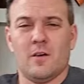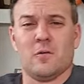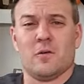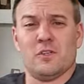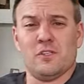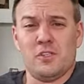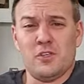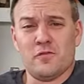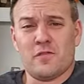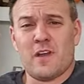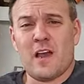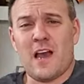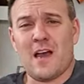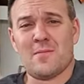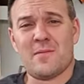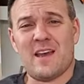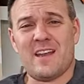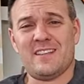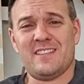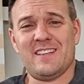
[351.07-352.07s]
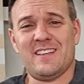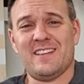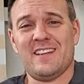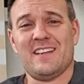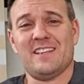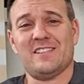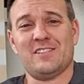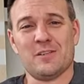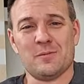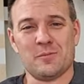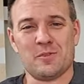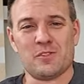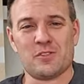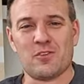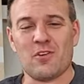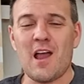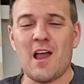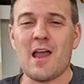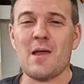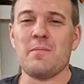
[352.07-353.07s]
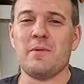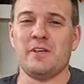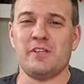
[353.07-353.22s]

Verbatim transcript: Once you've commented and subscribed,